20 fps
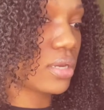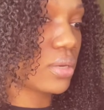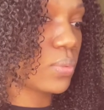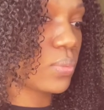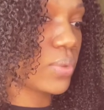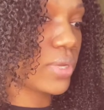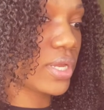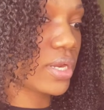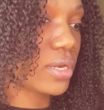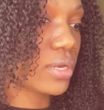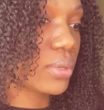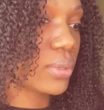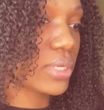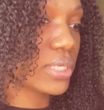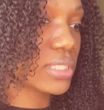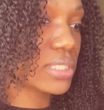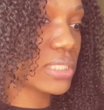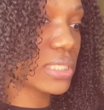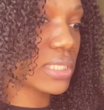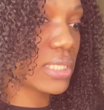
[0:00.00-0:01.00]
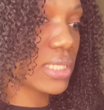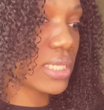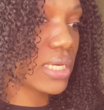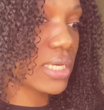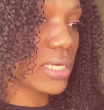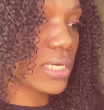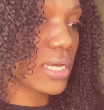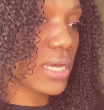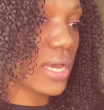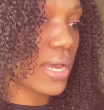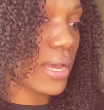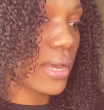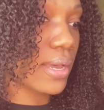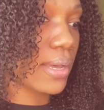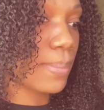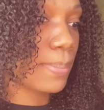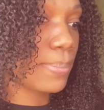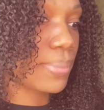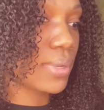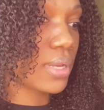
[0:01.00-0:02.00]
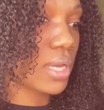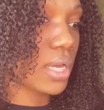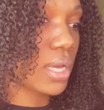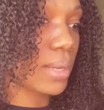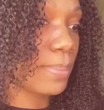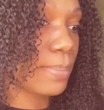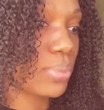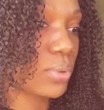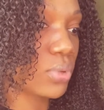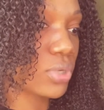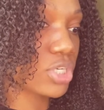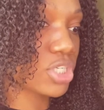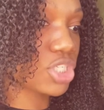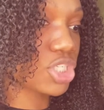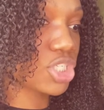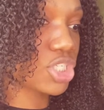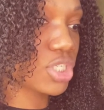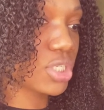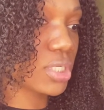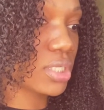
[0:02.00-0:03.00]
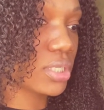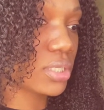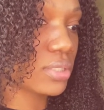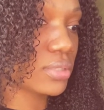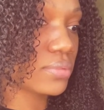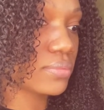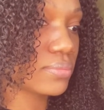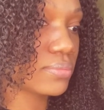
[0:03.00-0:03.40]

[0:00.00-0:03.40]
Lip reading: we are going to look up abortion.